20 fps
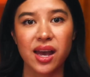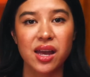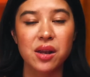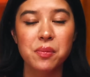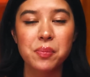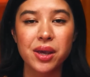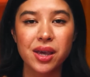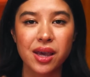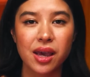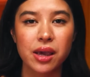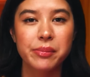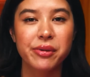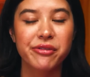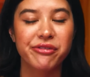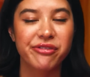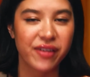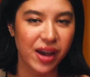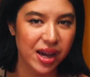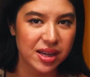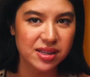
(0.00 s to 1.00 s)
Ed became a
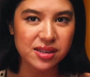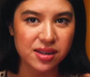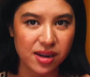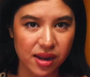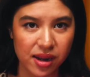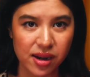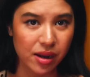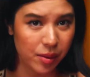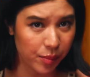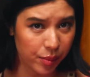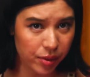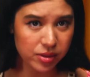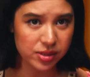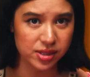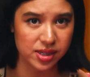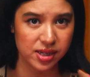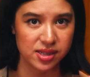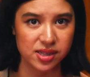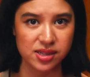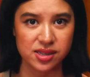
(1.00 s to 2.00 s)
fascinating
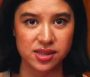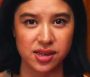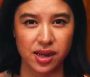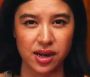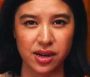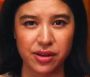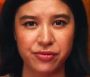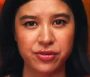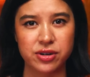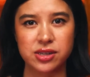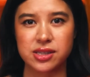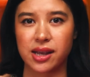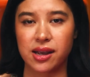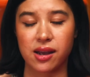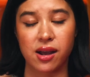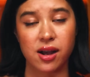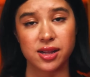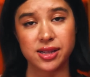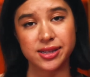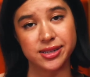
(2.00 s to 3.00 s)
person to study for
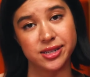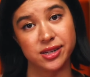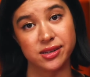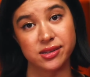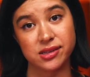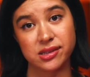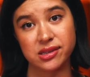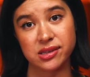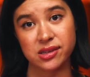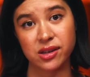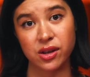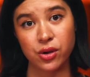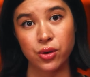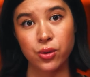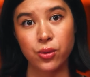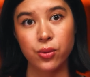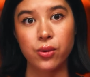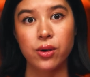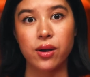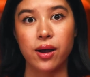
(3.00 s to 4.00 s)
psychologists,
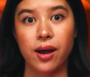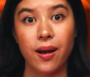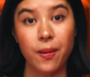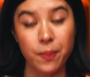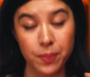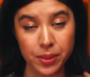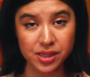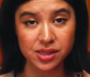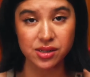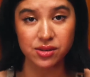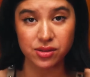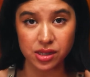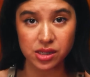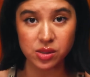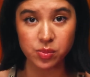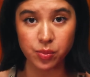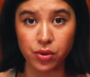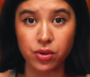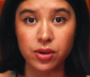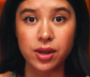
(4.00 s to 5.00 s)
who, up until
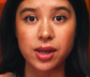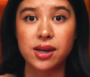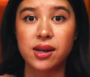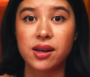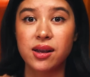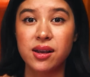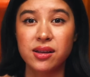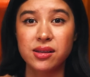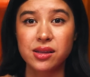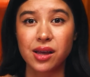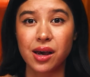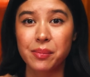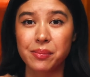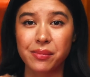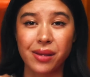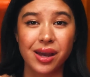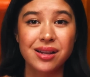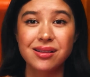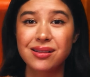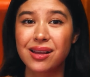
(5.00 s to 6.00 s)
this point, thought
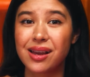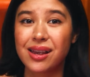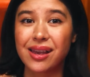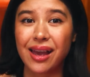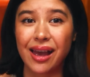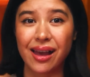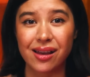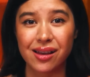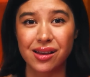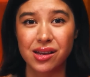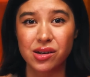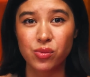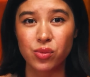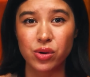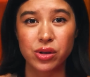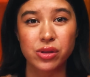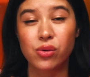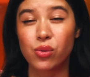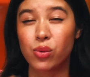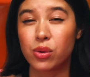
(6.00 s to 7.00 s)
men like Ed
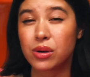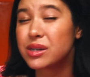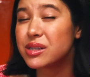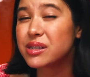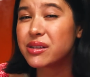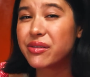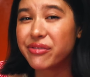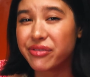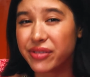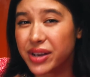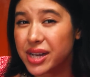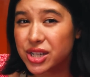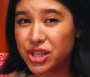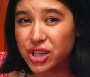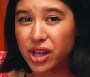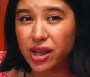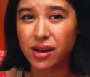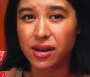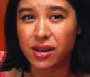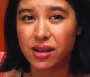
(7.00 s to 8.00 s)
were the works of
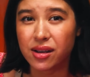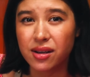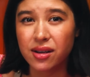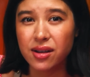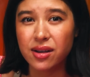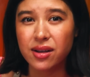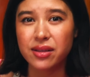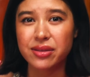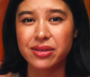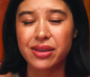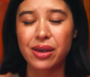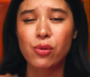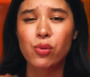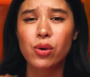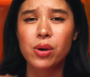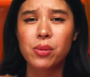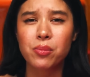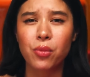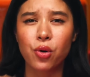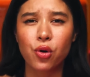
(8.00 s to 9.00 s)
fiction. They
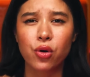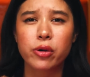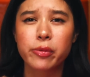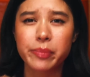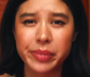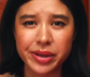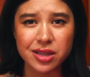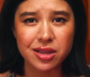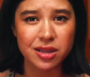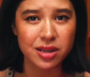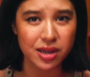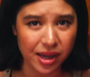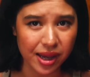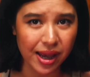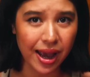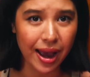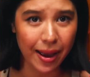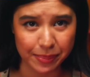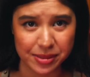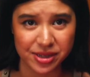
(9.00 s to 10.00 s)
were morbidly
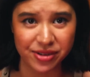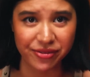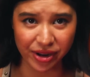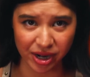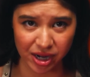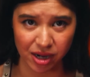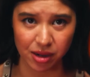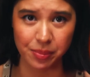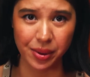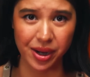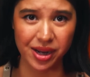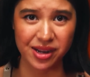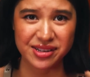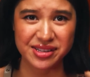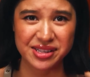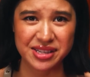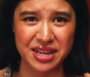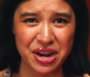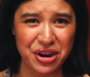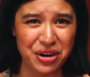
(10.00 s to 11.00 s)
captivated by
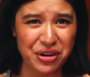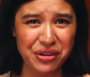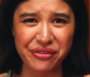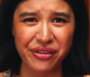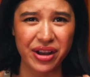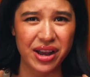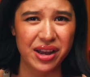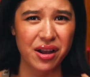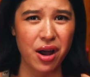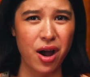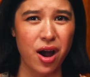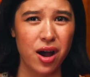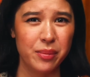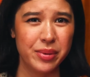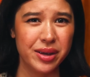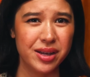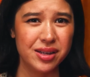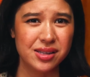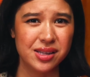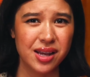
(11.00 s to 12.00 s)
his terrifying
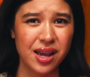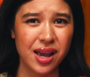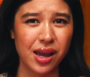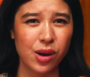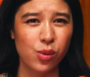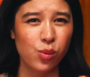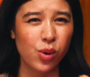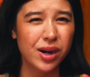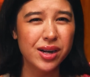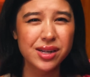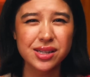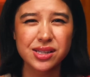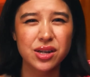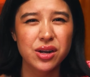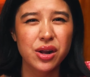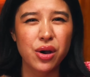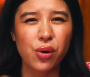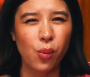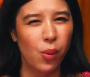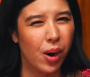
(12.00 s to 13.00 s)
hobbies and wanted to
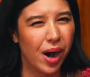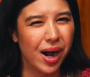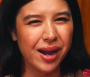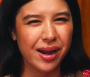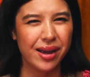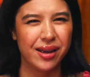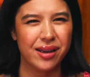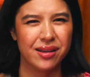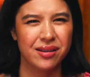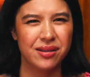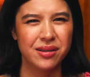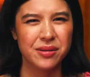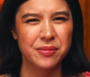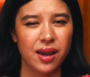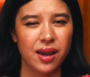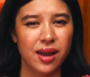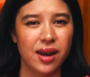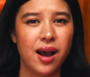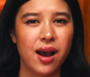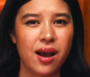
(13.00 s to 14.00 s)
know why.
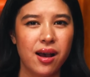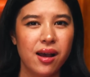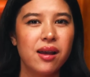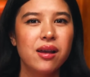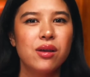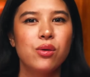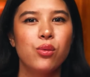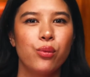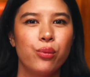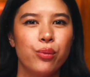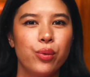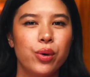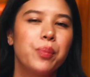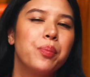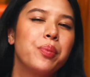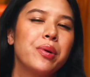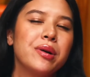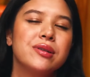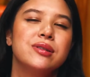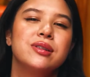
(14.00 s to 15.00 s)
And I
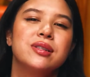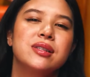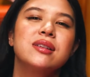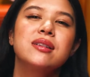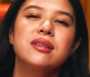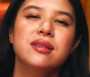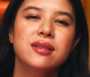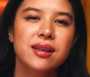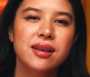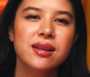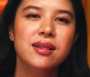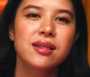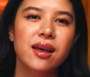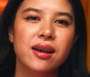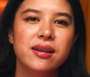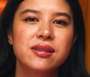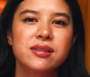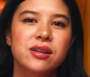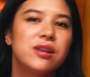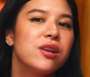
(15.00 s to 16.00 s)
would personally
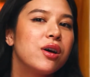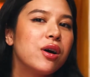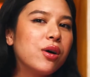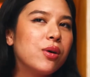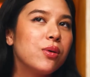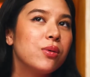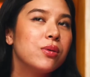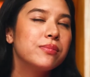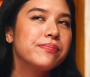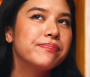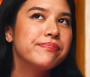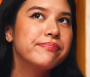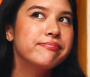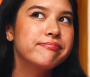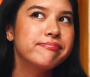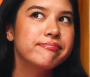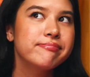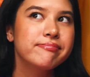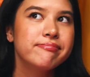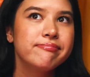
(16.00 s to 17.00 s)
like to know
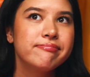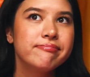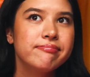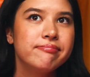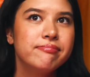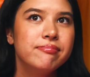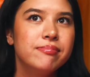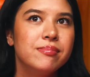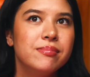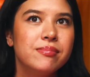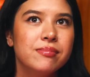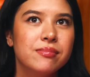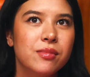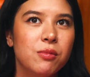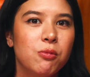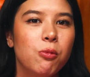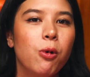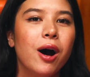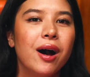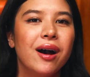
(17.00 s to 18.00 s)

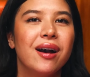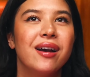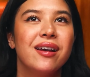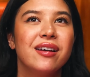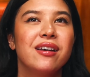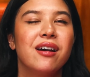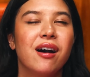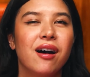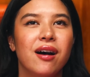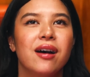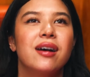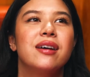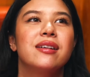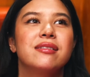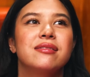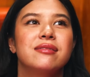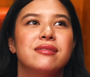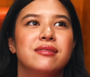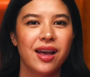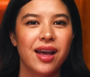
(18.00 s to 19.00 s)
why, God.
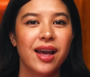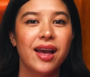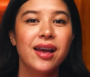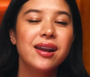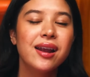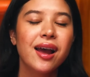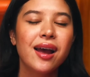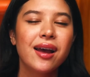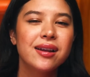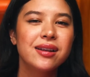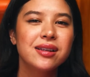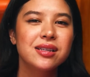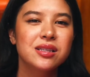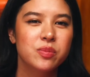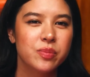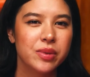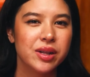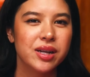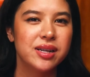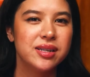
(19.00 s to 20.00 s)
Ed had
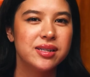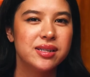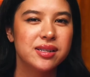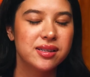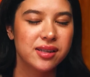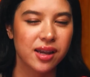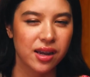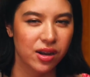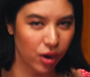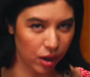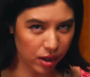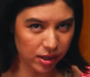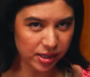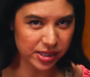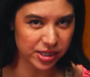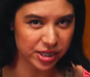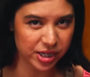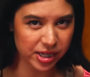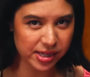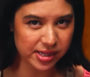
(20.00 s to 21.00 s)
explained to
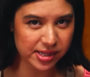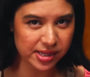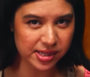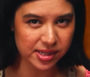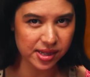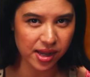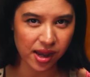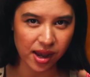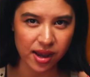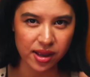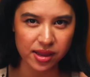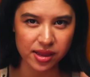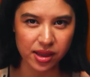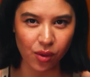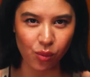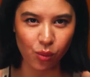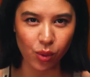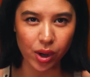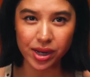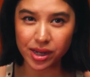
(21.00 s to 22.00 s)
psychologists
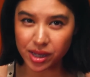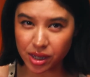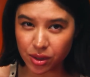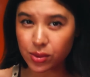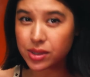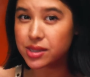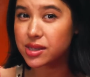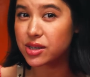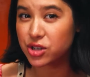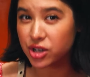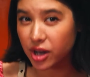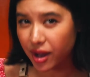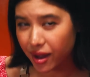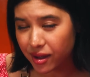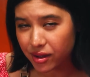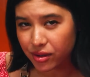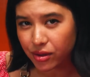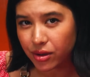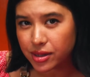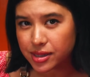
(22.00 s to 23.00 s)
that when he was a
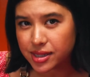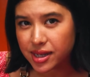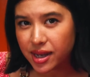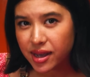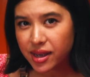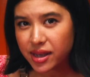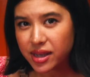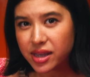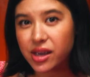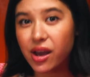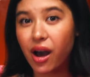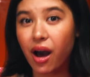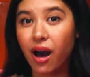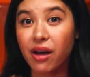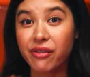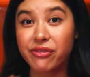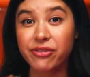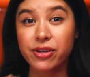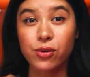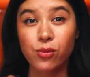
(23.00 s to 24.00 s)
child, he
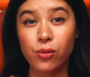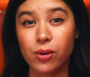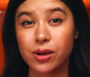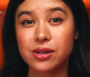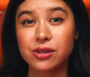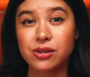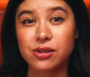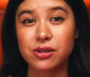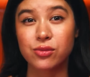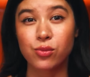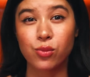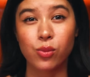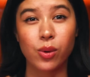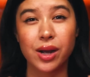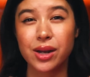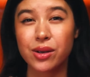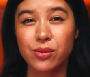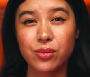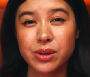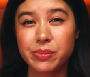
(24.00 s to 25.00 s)
often wondered
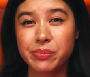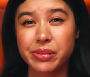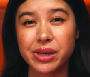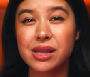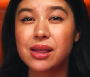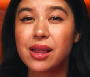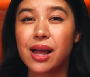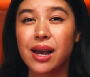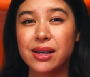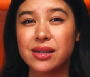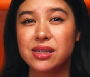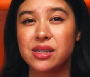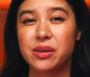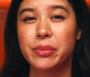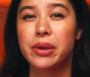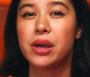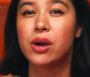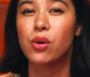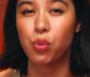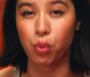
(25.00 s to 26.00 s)
what it would be like to
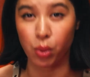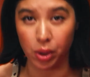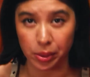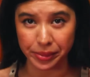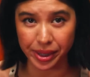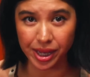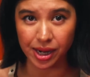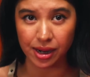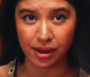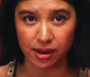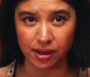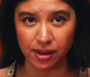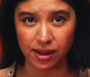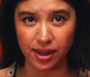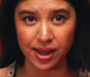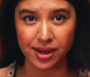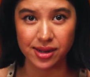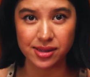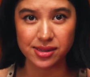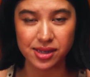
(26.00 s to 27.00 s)
be a woman,
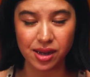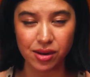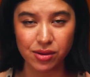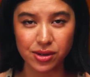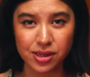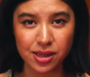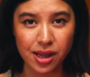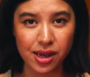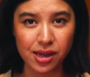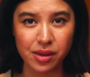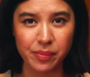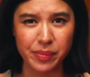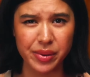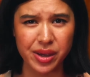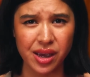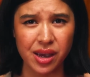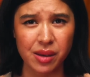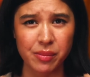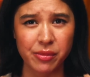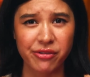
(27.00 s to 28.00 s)
and it sounded like it
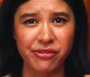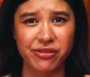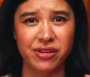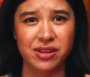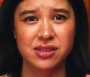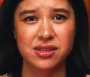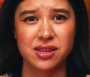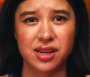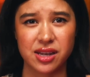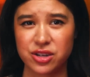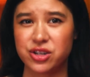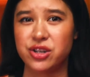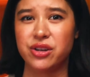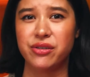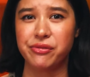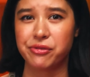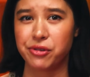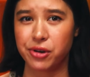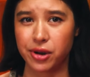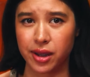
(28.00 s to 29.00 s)
became a
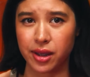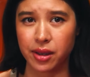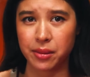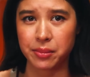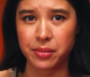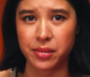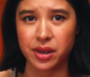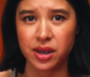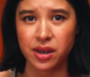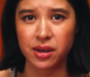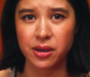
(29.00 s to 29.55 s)
fixation for him.